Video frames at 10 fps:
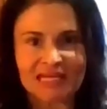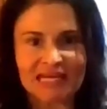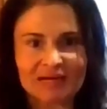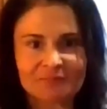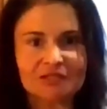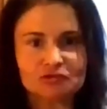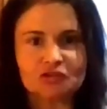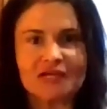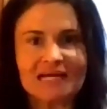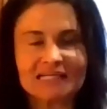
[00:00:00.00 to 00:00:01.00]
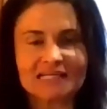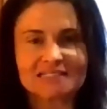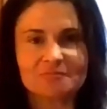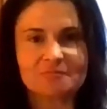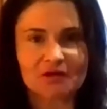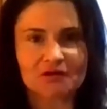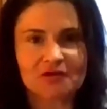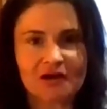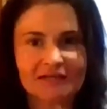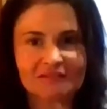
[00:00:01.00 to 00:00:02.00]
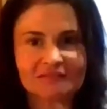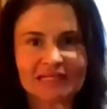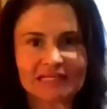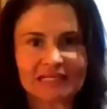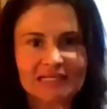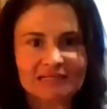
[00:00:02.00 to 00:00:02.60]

and I'm going to look at it as a marathon, like